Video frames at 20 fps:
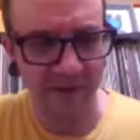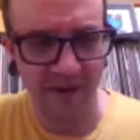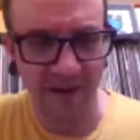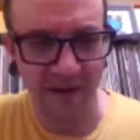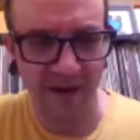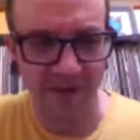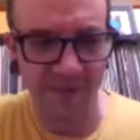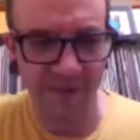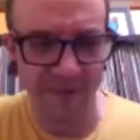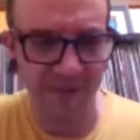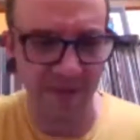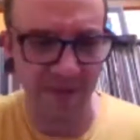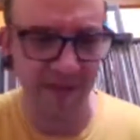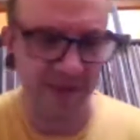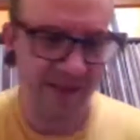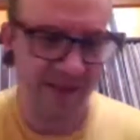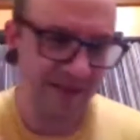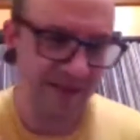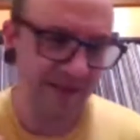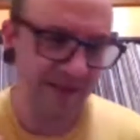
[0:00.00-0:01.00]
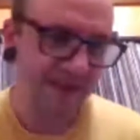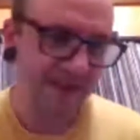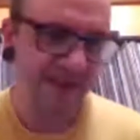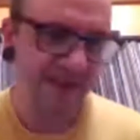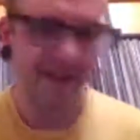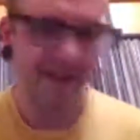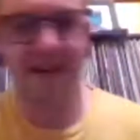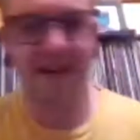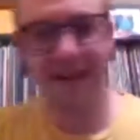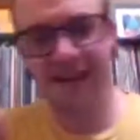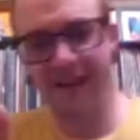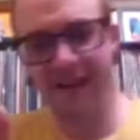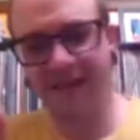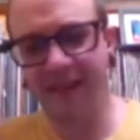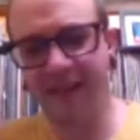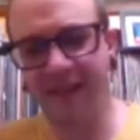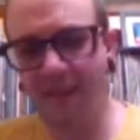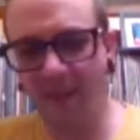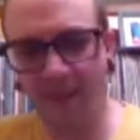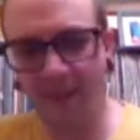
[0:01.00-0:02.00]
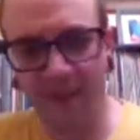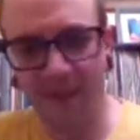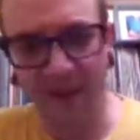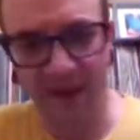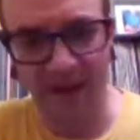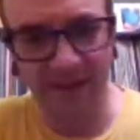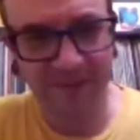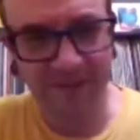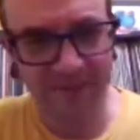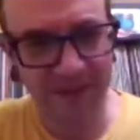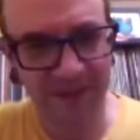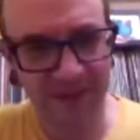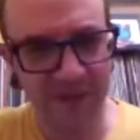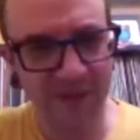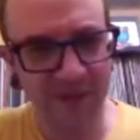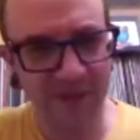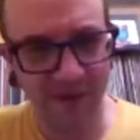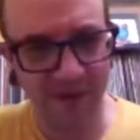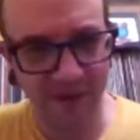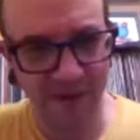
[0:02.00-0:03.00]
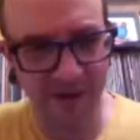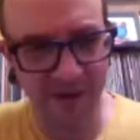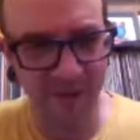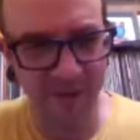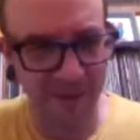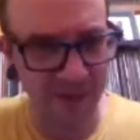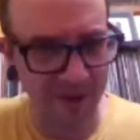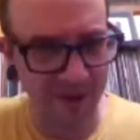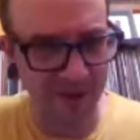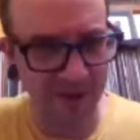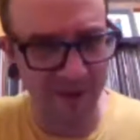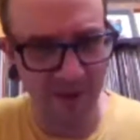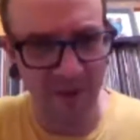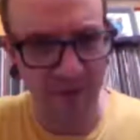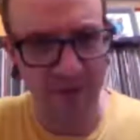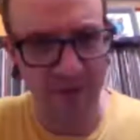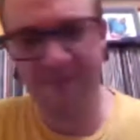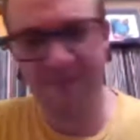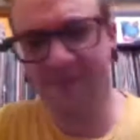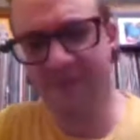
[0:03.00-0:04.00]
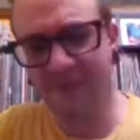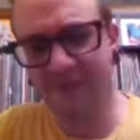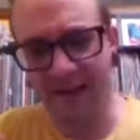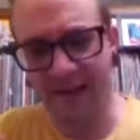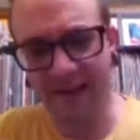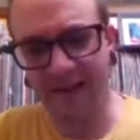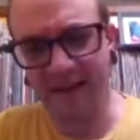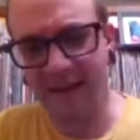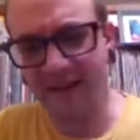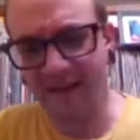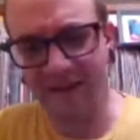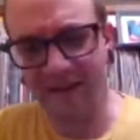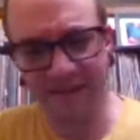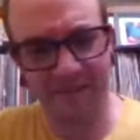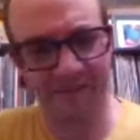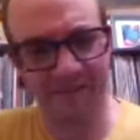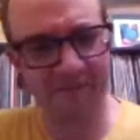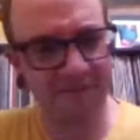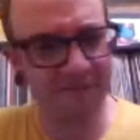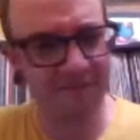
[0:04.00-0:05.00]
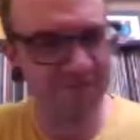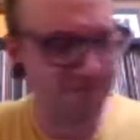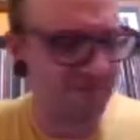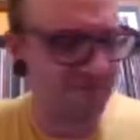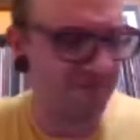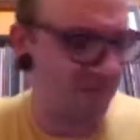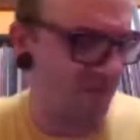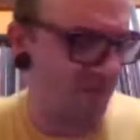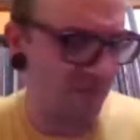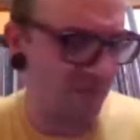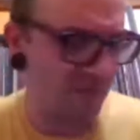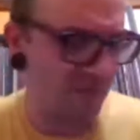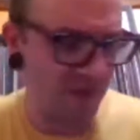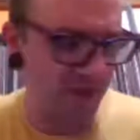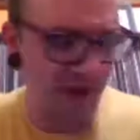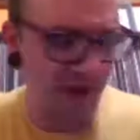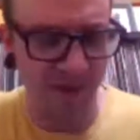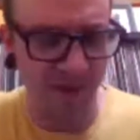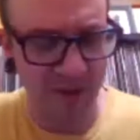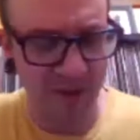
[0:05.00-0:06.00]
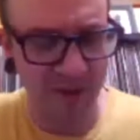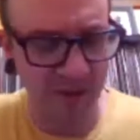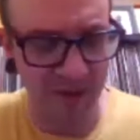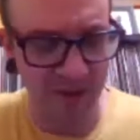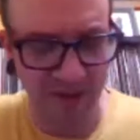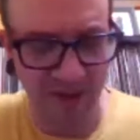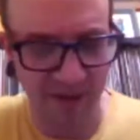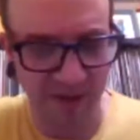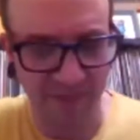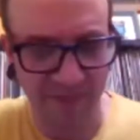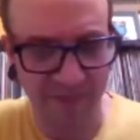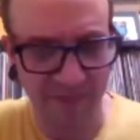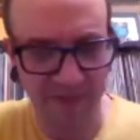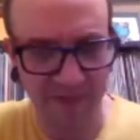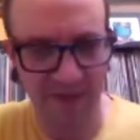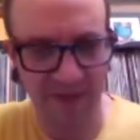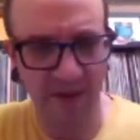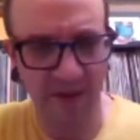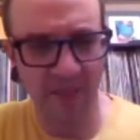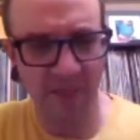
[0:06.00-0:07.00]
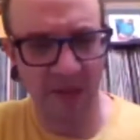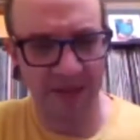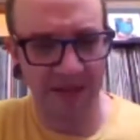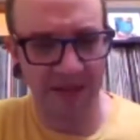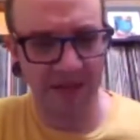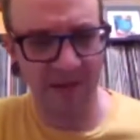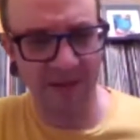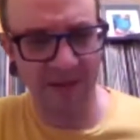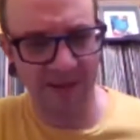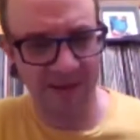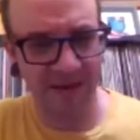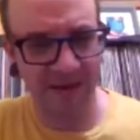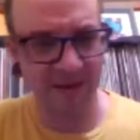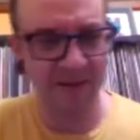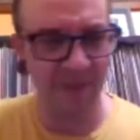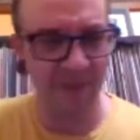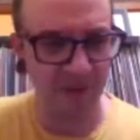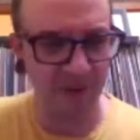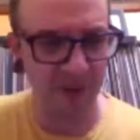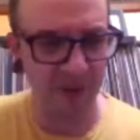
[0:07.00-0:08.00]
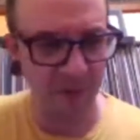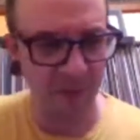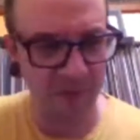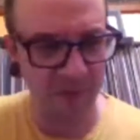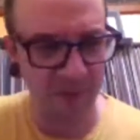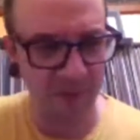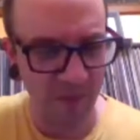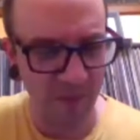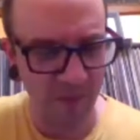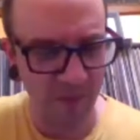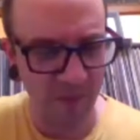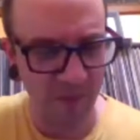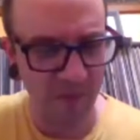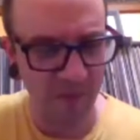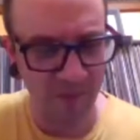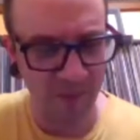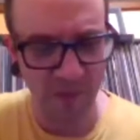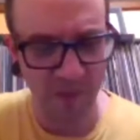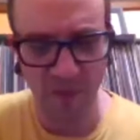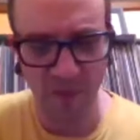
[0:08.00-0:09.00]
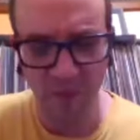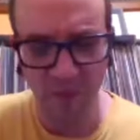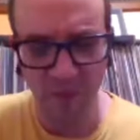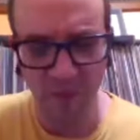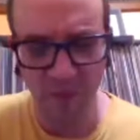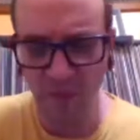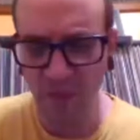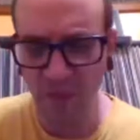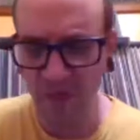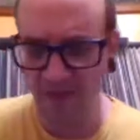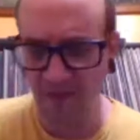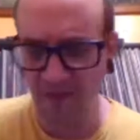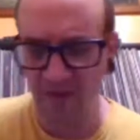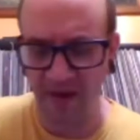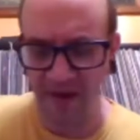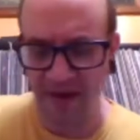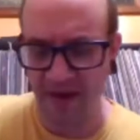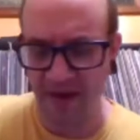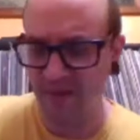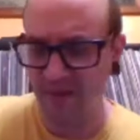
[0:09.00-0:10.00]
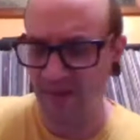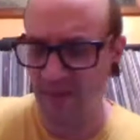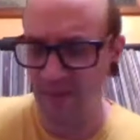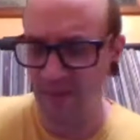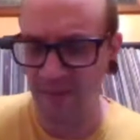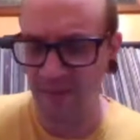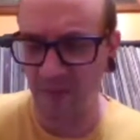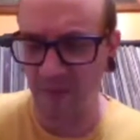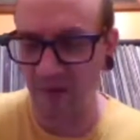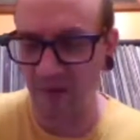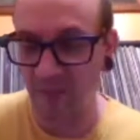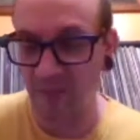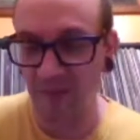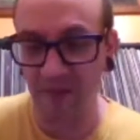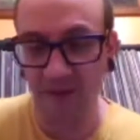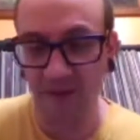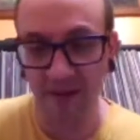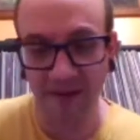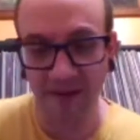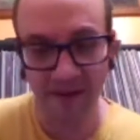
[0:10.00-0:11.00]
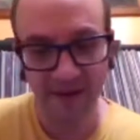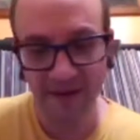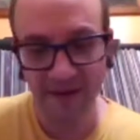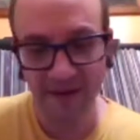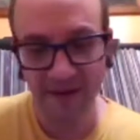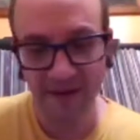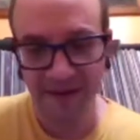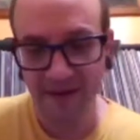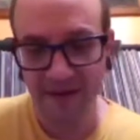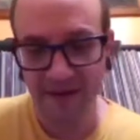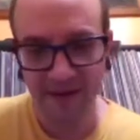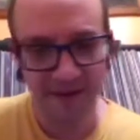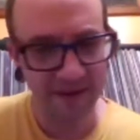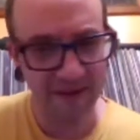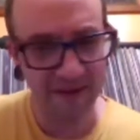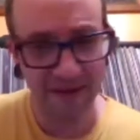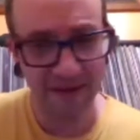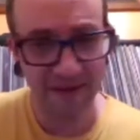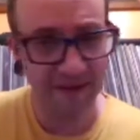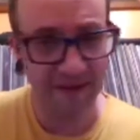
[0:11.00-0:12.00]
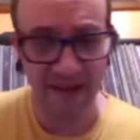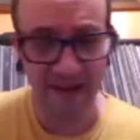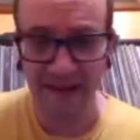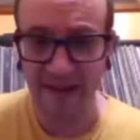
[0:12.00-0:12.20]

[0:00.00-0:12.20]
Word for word: off, like, that was fine, if you're into it, like, that'll be good enough, you know. But he you know, we sort of asked him up front. We were like, listen, like,